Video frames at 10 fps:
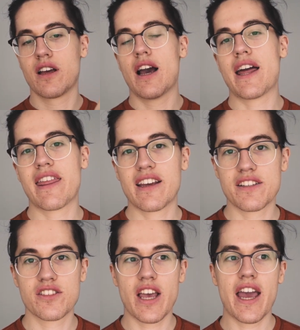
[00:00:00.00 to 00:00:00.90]
I think
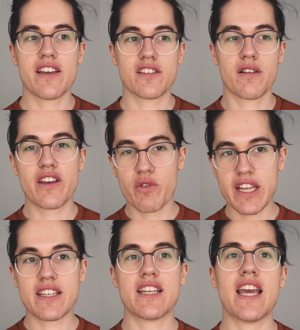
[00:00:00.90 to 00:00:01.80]
it's ASMR, you
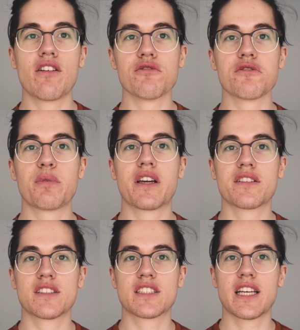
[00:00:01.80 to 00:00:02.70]
get tingles because
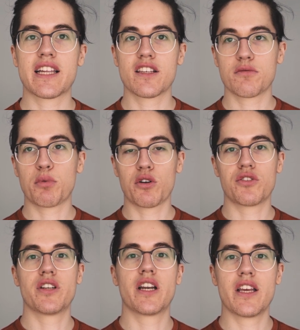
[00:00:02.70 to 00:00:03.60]
it's like this
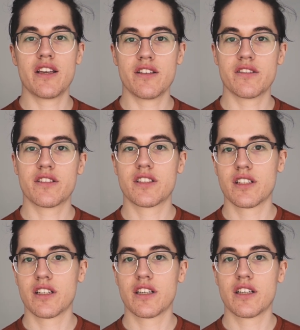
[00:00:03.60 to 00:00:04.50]
person is
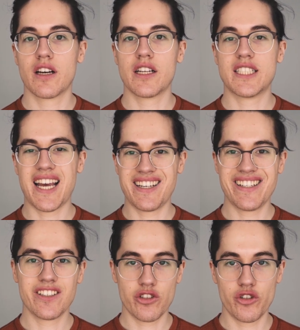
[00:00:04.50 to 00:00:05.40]

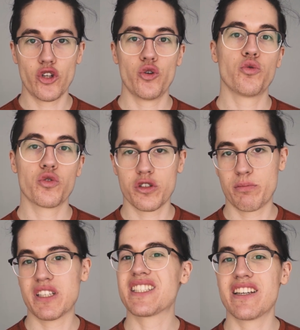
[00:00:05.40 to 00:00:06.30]
attending to you
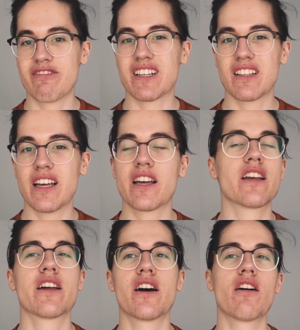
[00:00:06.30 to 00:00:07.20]
specifically,
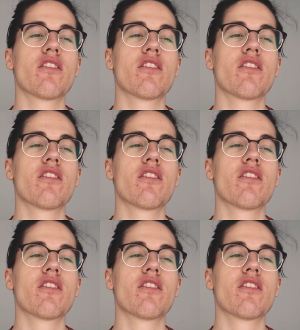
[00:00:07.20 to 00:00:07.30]
you know.